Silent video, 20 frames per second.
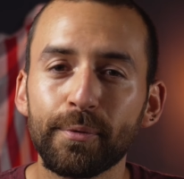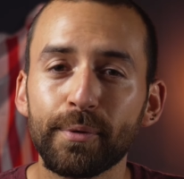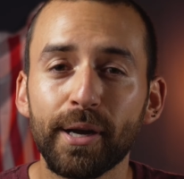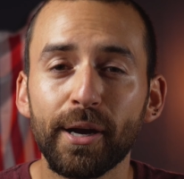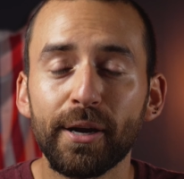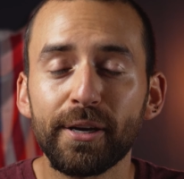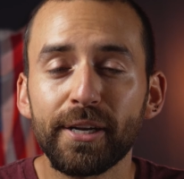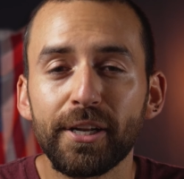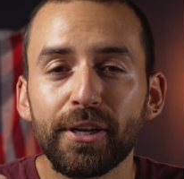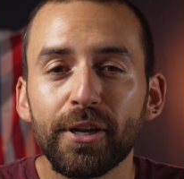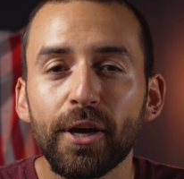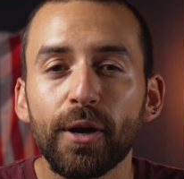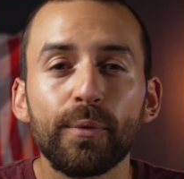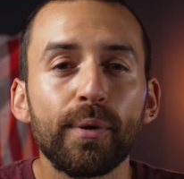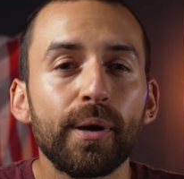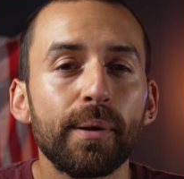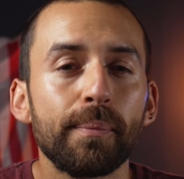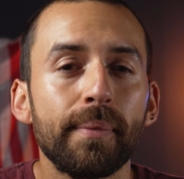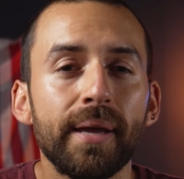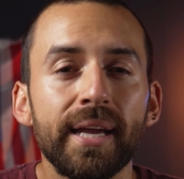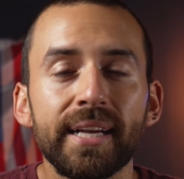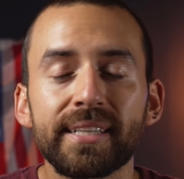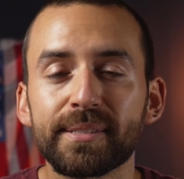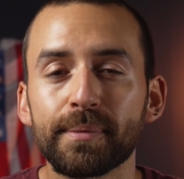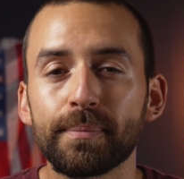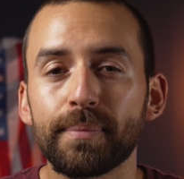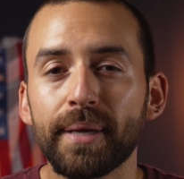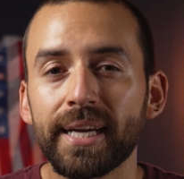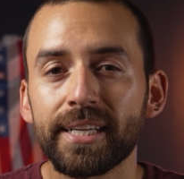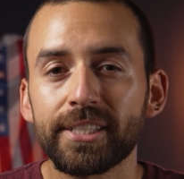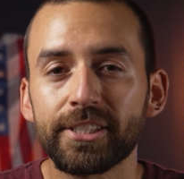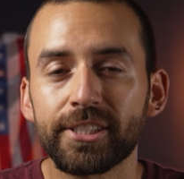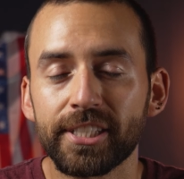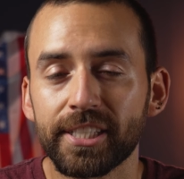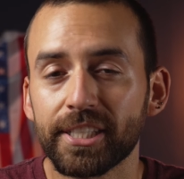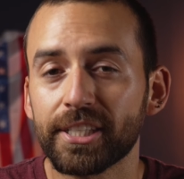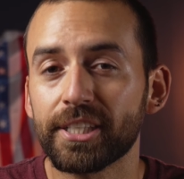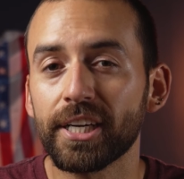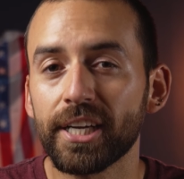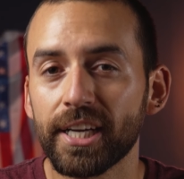We already know what makes a
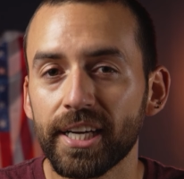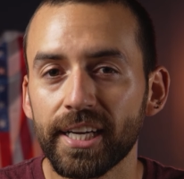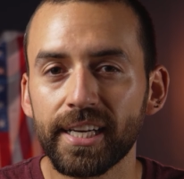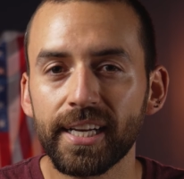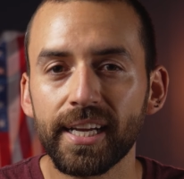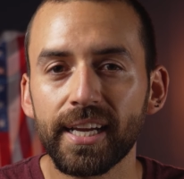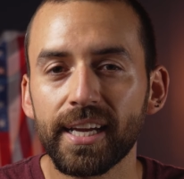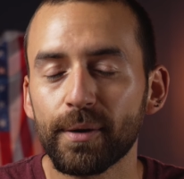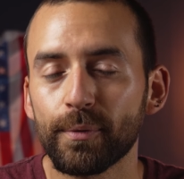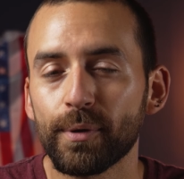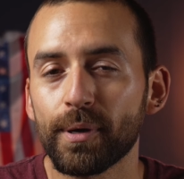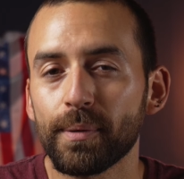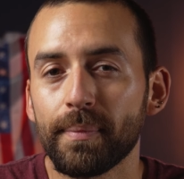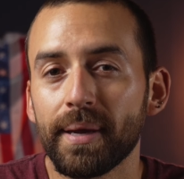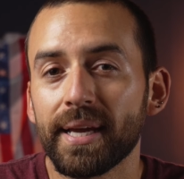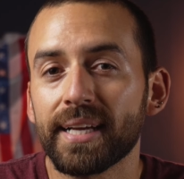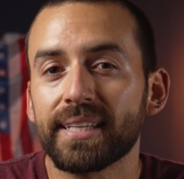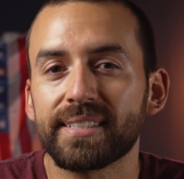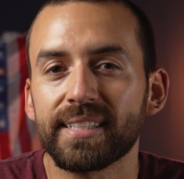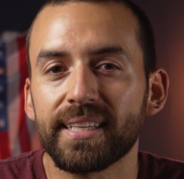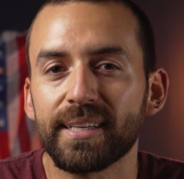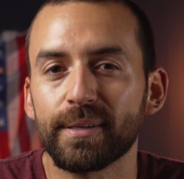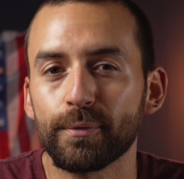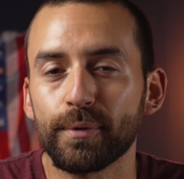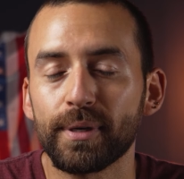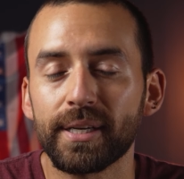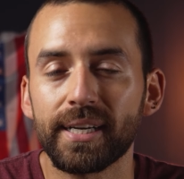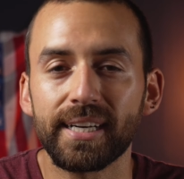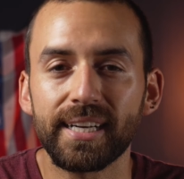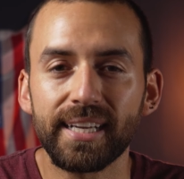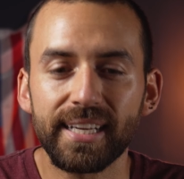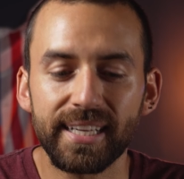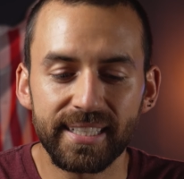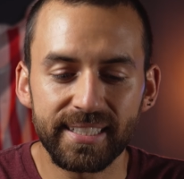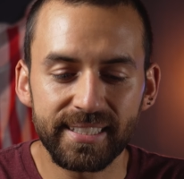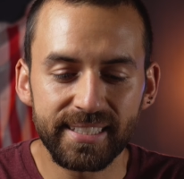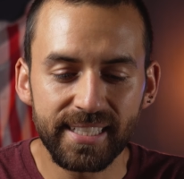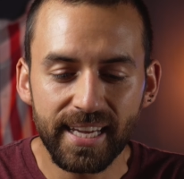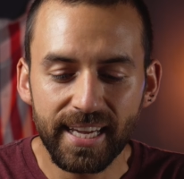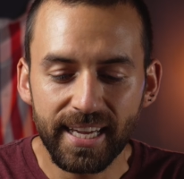Banshee good, what makes it what it
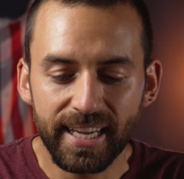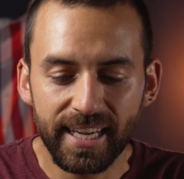is.